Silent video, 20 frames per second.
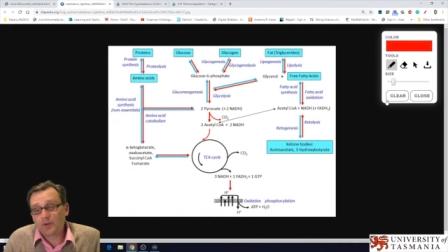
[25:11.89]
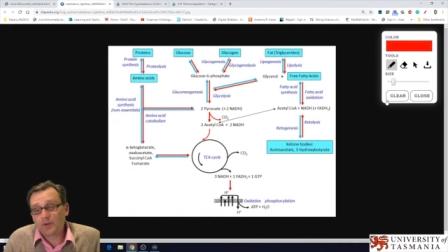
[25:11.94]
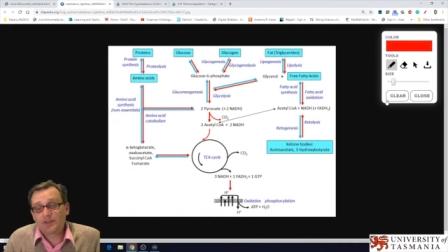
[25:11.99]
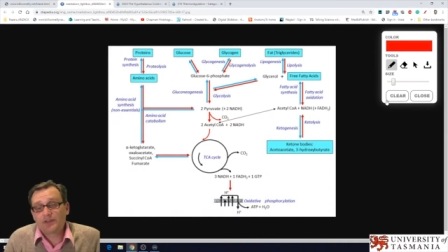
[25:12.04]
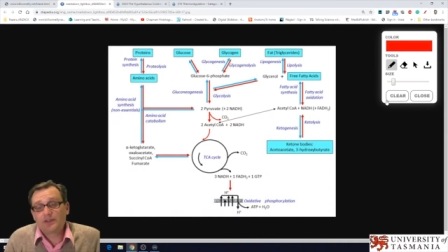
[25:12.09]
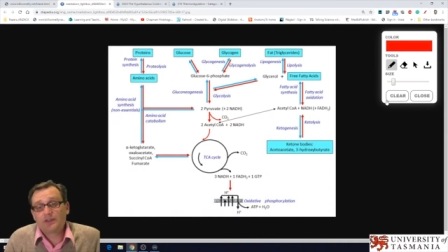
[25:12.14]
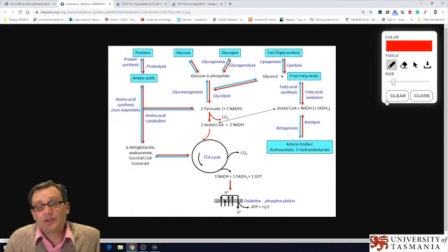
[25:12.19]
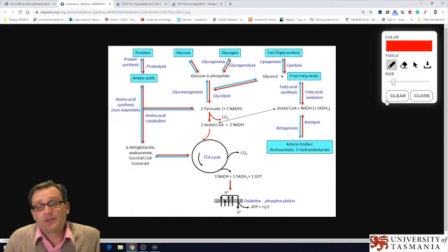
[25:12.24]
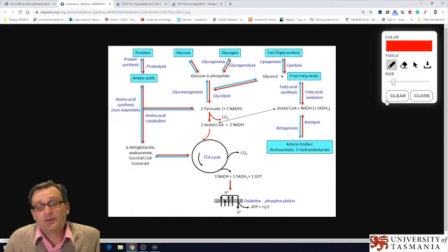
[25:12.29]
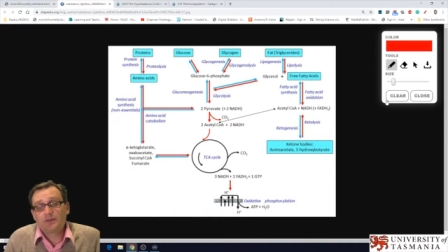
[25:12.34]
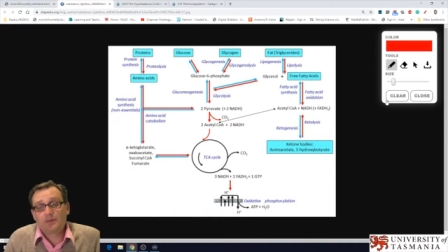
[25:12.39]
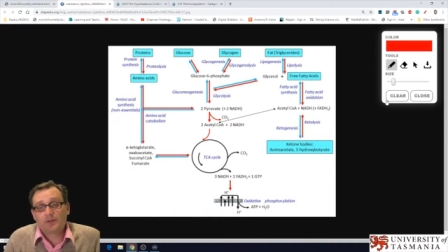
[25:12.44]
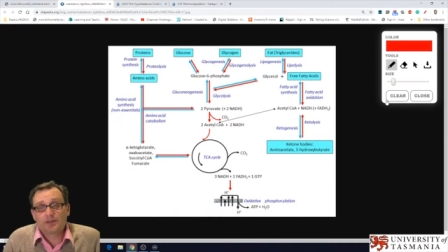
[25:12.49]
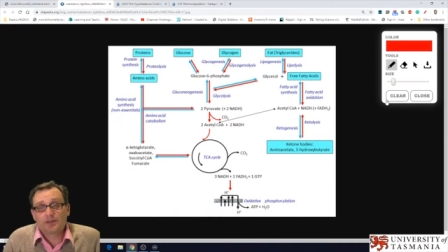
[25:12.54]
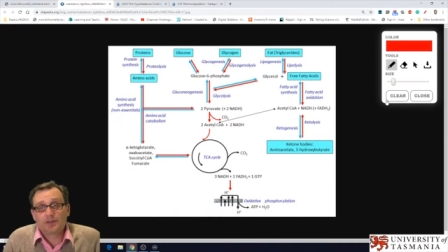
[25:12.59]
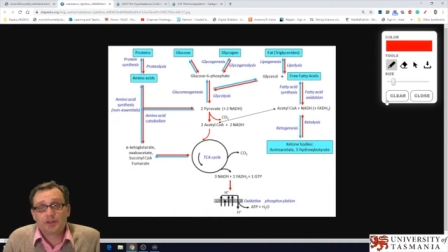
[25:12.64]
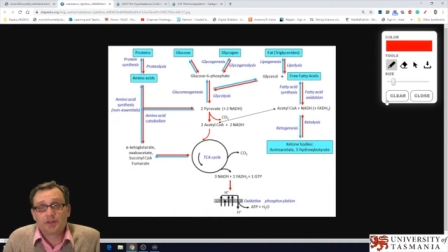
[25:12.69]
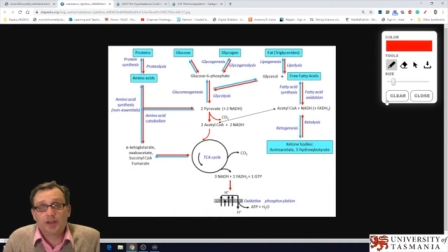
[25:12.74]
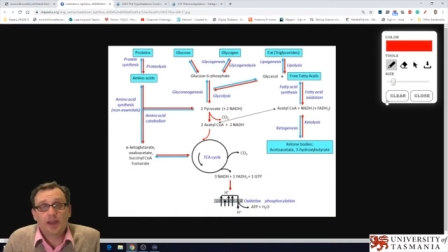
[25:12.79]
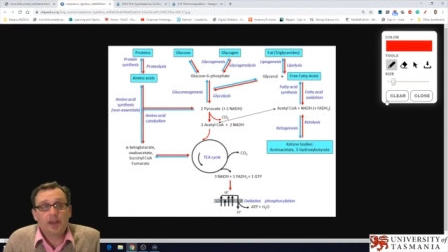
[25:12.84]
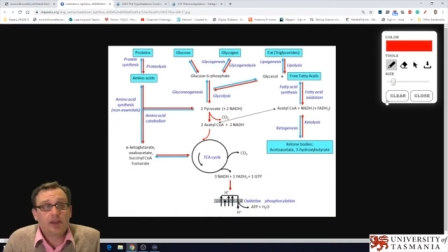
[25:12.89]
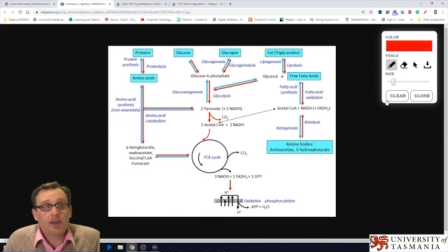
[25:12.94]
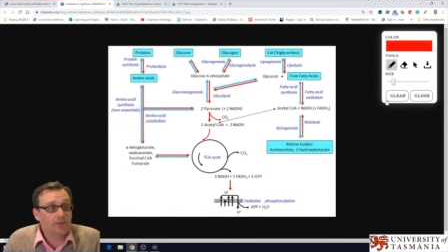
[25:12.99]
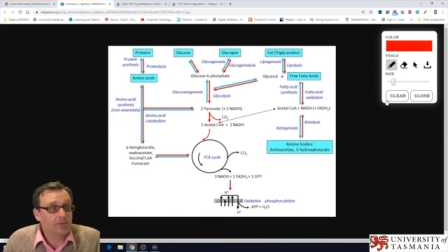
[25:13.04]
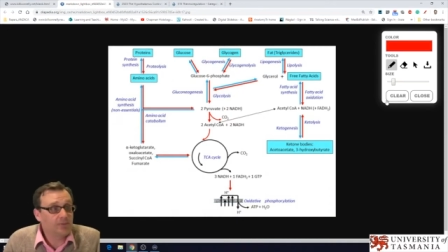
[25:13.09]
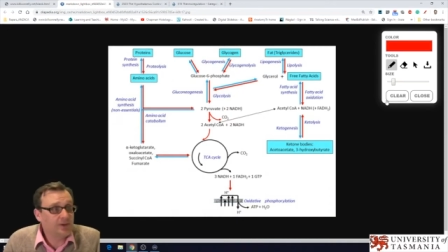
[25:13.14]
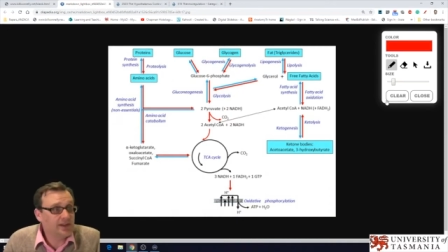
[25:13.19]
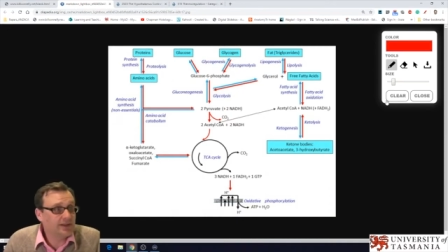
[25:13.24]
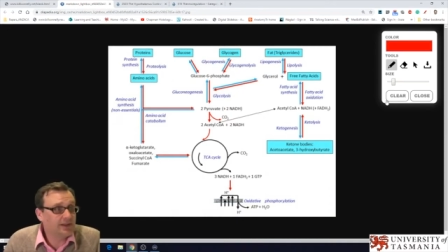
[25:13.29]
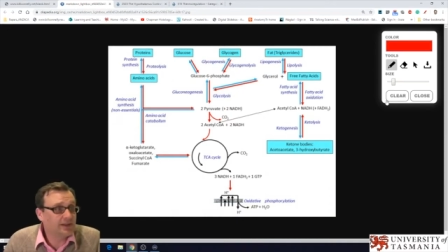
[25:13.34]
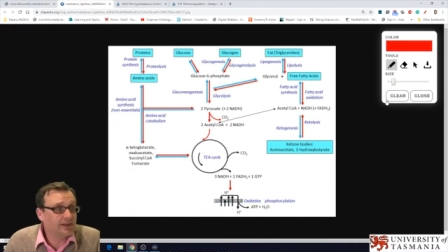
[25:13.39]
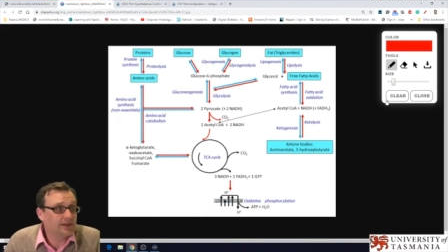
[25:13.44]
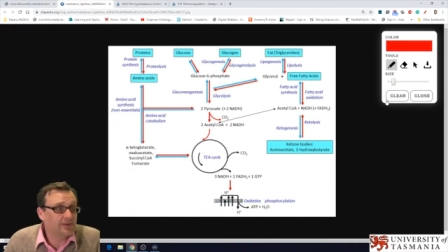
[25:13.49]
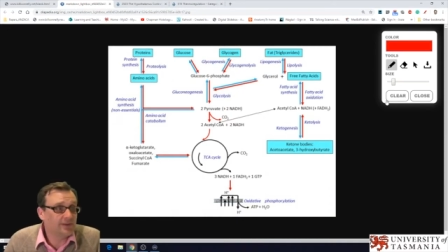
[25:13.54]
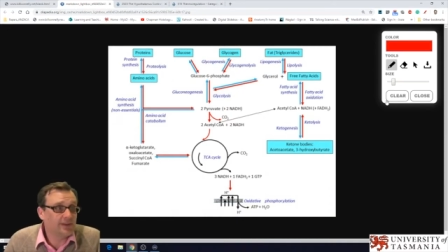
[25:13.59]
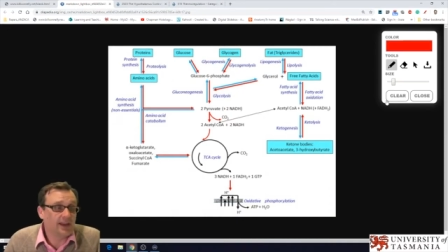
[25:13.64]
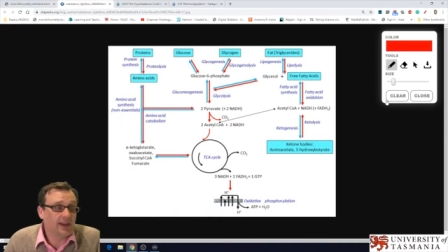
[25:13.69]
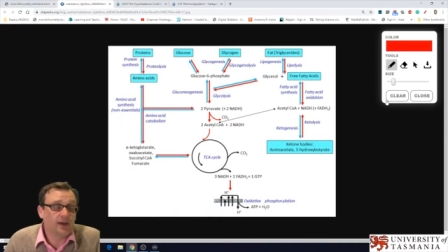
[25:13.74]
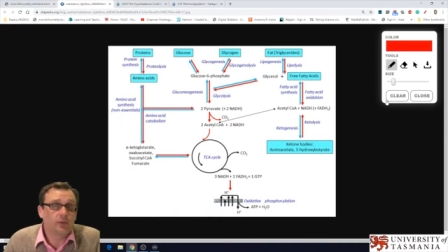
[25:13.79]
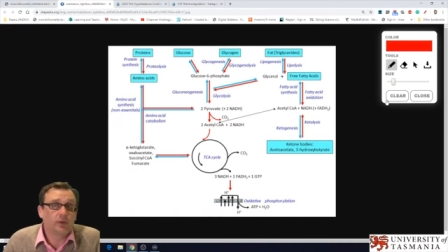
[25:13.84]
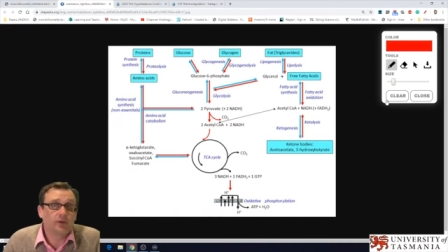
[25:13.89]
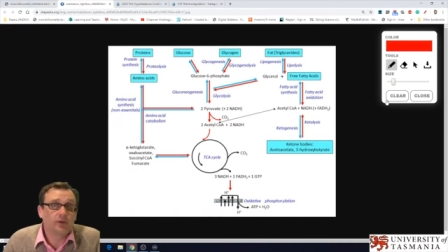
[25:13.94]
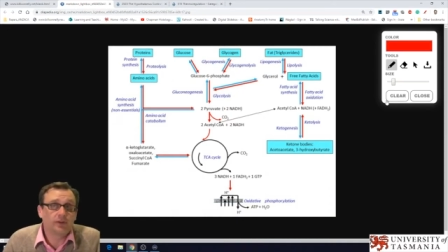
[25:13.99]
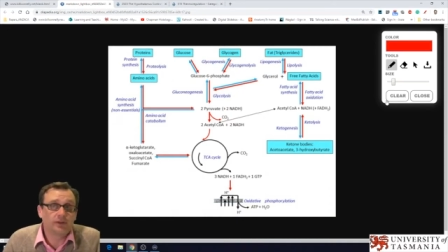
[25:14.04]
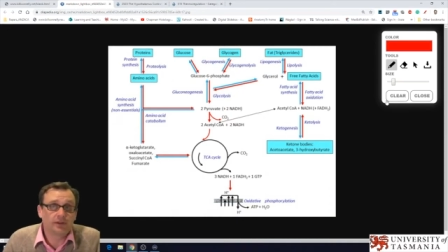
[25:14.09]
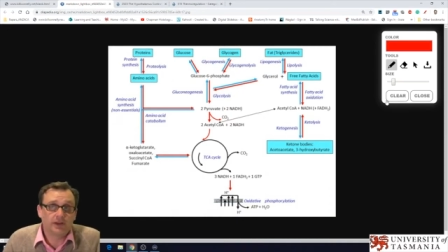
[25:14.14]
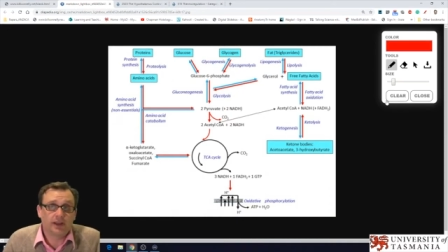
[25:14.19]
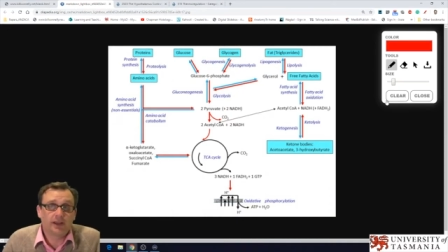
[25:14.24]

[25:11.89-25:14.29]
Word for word: So what's the what's the take home message for that?